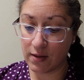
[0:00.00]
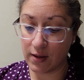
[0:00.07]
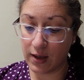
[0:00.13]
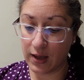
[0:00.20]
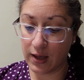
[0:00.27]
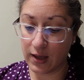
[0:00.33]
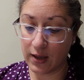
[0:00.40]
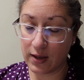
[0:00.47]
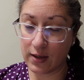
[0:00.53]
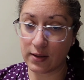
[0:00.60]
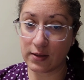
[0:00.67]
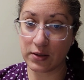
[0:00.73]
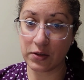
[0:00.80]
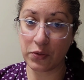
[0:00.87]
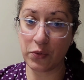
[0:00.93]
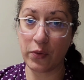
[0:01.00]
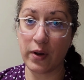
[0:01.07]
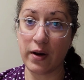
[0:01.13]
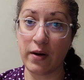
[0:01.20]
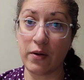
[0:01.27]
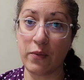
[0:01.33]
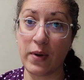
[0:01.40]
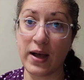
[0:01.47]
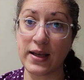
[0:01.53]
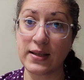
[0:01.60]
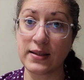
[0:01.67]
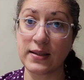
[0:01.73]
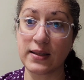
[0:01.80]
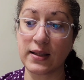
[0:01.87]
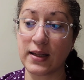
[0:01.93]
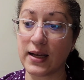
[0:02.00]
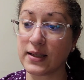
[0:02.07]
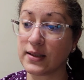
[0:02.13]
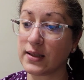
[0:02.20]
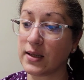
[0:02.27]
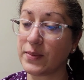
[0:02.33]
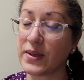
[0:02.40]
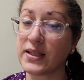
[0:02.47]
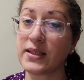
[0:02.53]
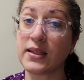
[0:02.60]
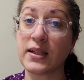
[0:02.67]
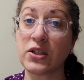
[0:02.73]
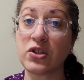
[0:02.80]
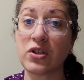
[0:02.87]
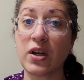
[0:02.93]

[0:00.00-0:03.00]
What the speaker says: and where it was the last time I stitched